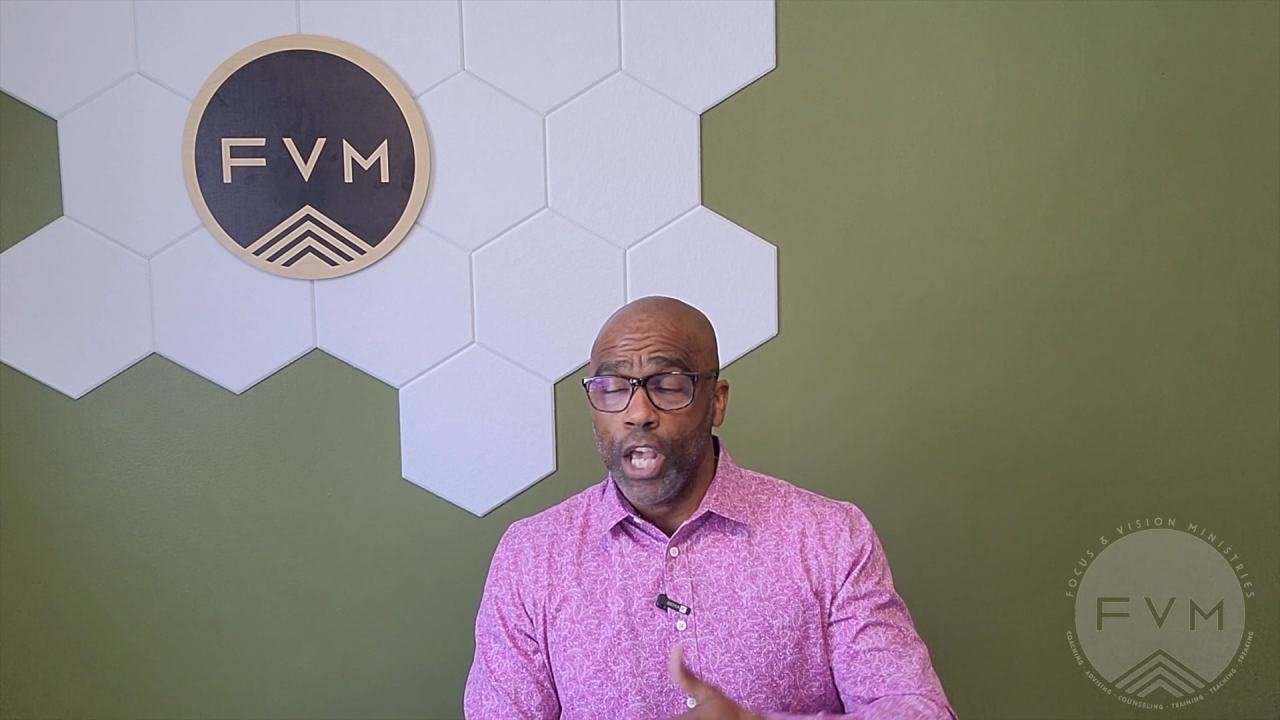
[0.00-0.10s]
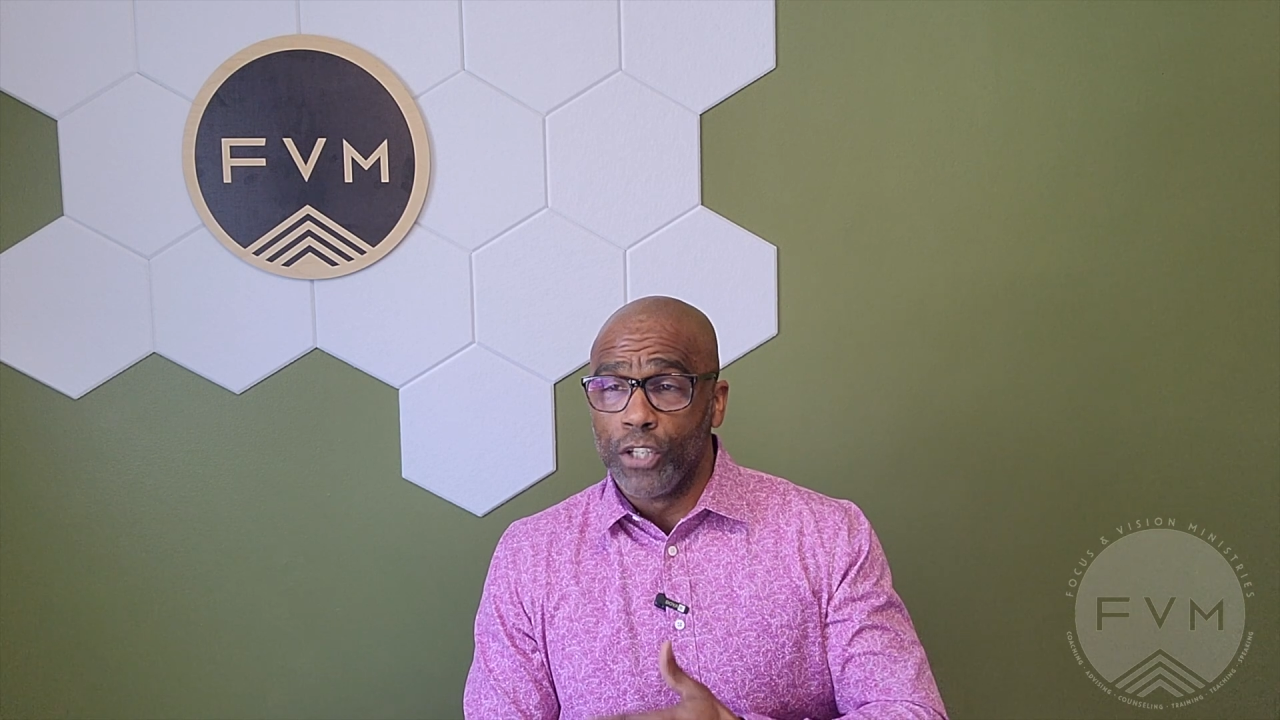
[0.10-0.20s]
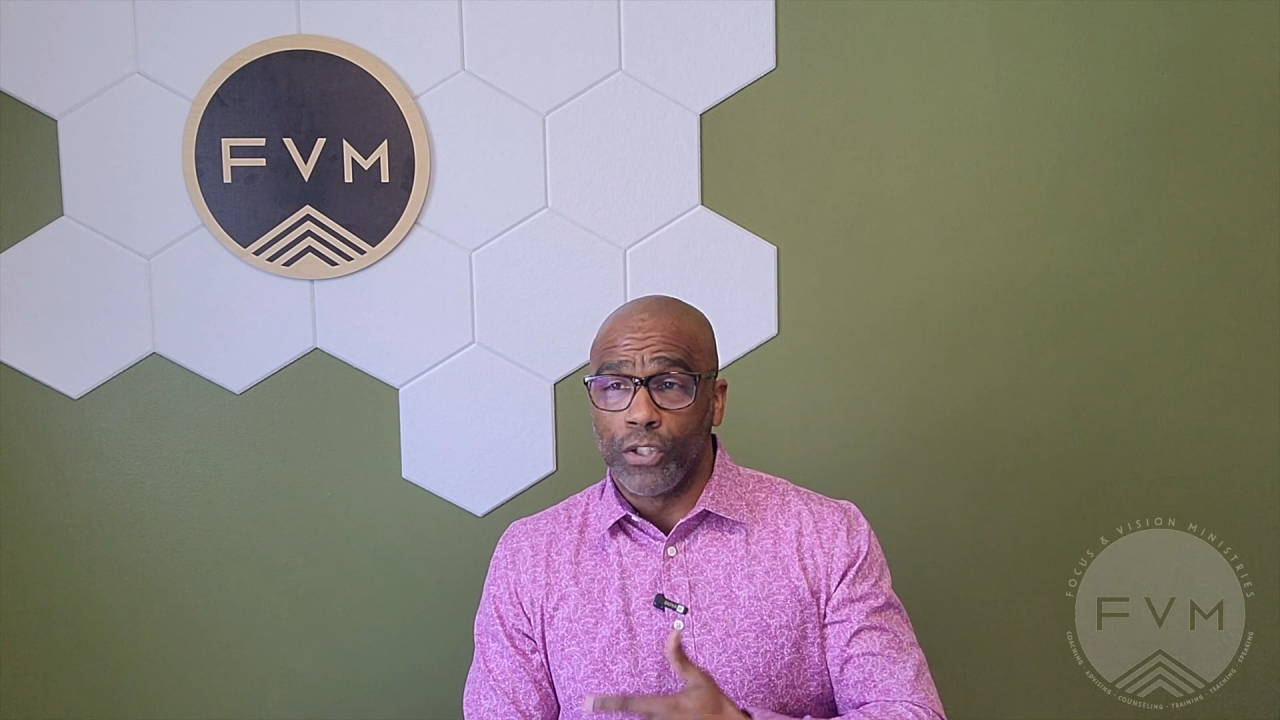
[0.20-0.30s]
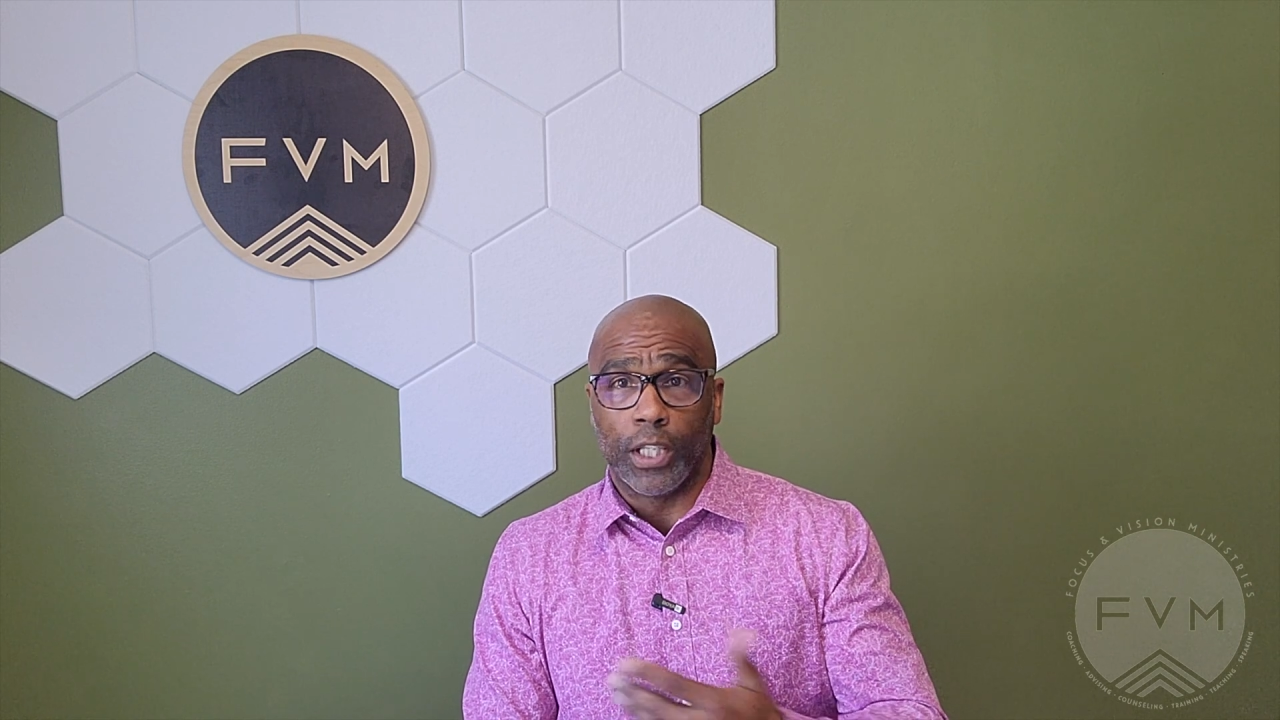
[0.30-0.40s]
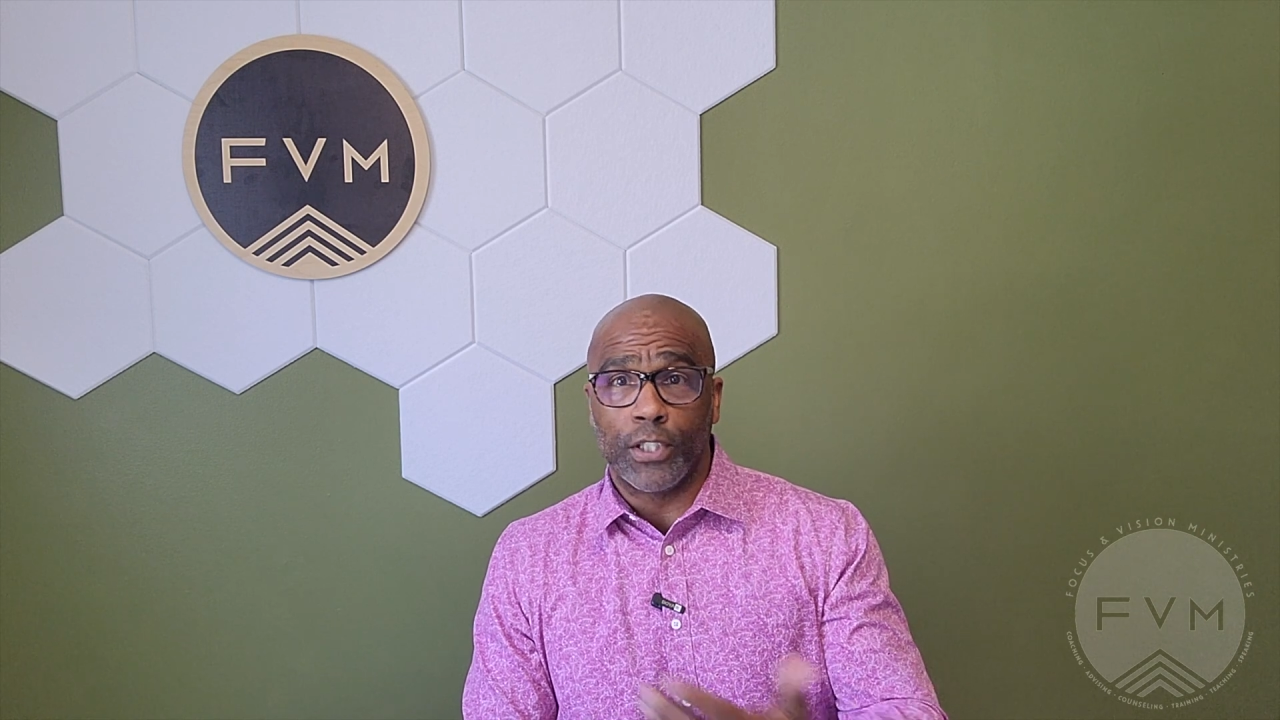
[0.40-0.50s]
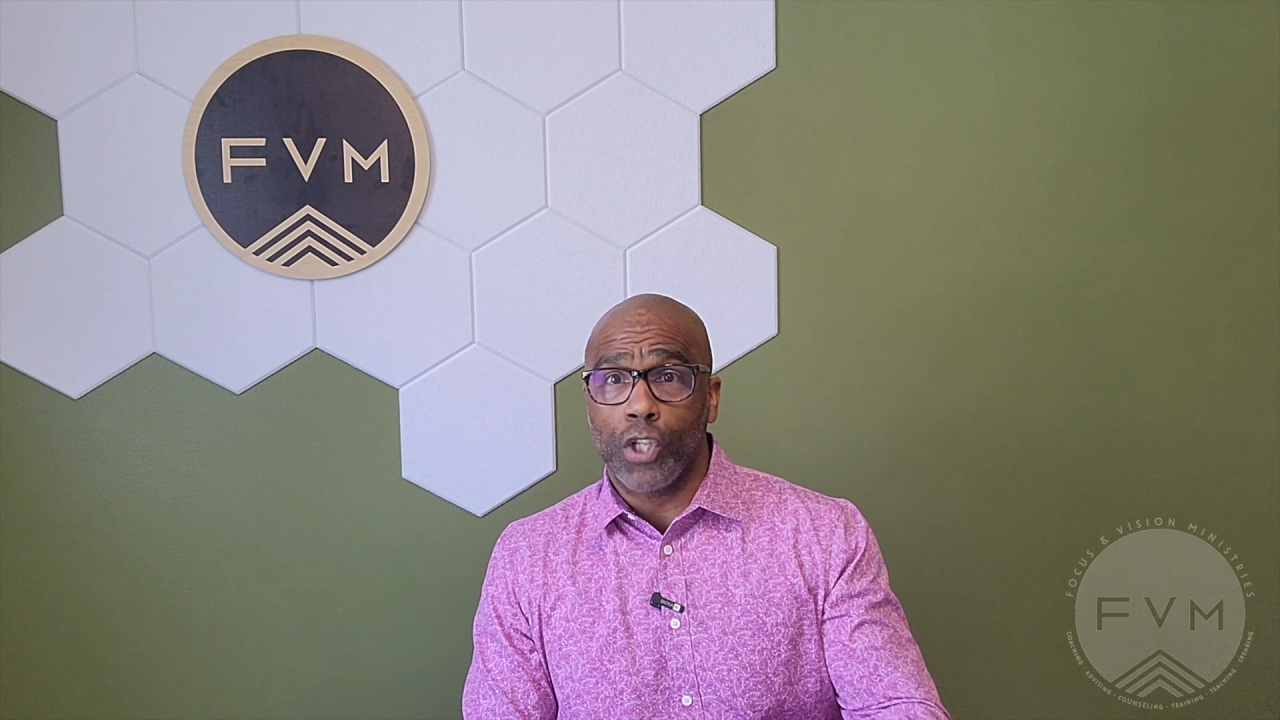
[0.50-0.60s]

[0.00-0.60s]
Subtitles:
So let's